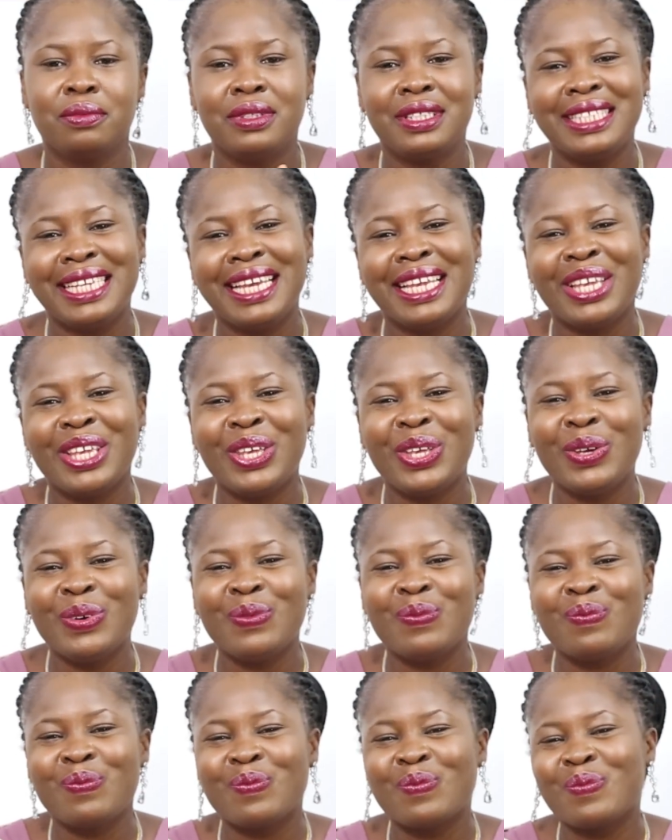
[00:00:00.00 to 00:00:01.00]
Thank
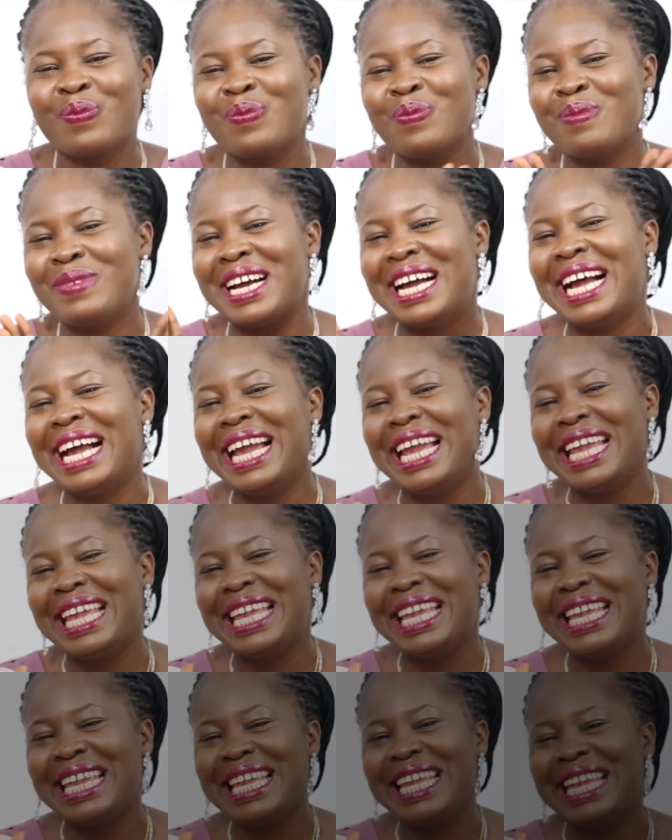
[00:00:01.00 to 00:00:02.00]
you.
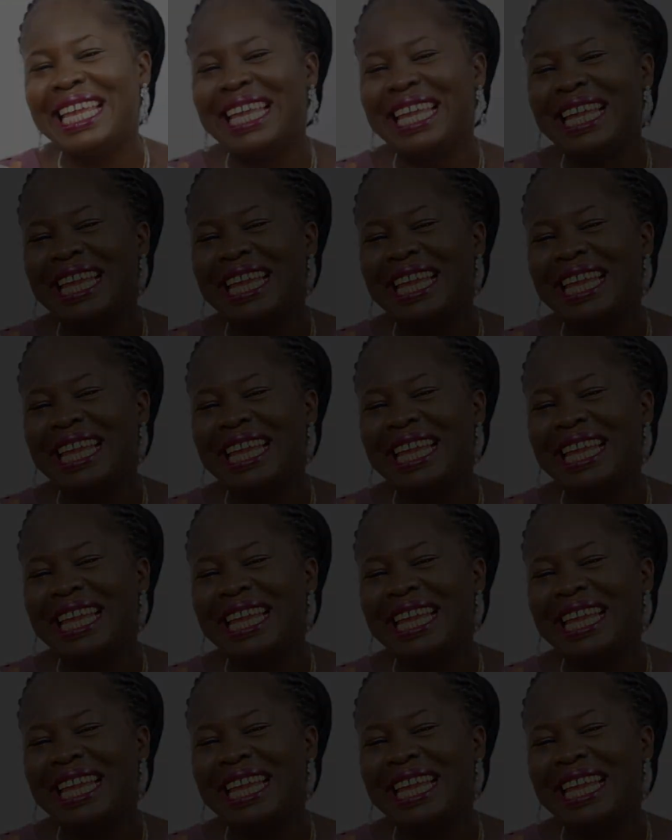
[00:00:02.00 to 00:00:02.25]
Bye.